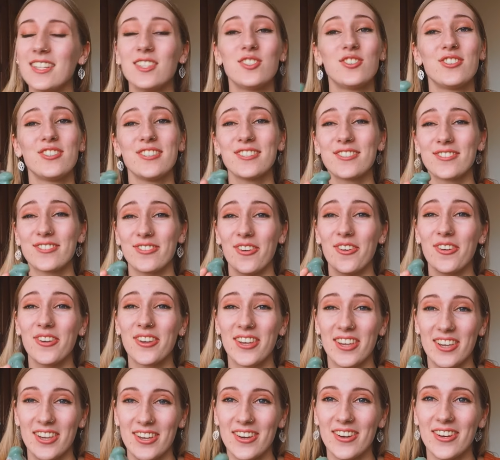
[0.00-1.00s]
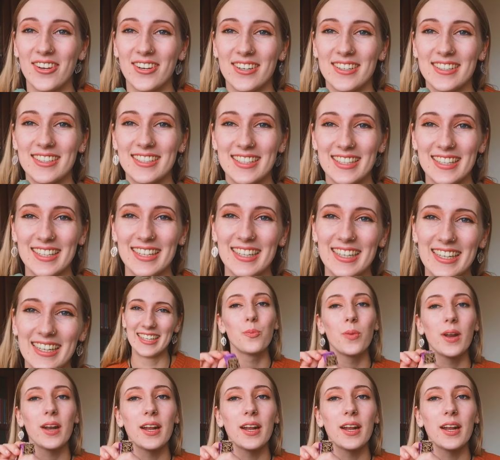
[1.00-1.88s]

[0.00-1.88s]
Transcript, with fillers: It's just so cute.